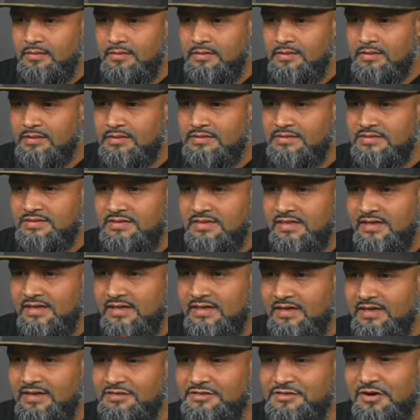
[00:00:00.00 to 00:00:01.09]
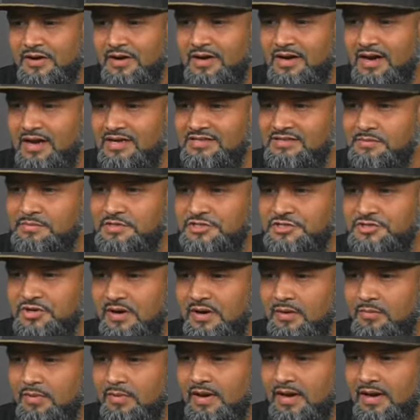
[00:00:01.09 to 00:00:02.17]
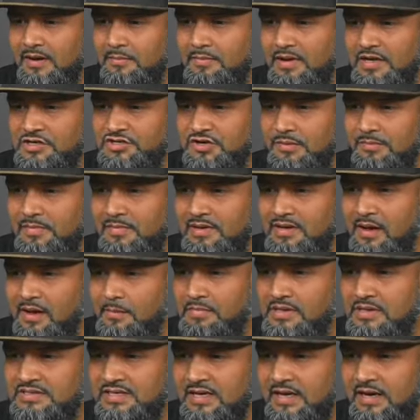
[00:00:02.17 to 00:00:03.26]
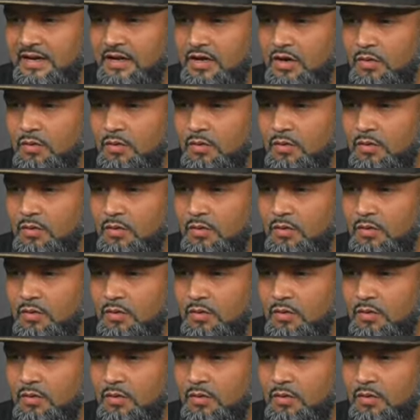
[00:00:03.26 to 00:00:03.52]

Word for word: let's see. Sorry, guys. I'm just trying to read, make sure I'm not missing any good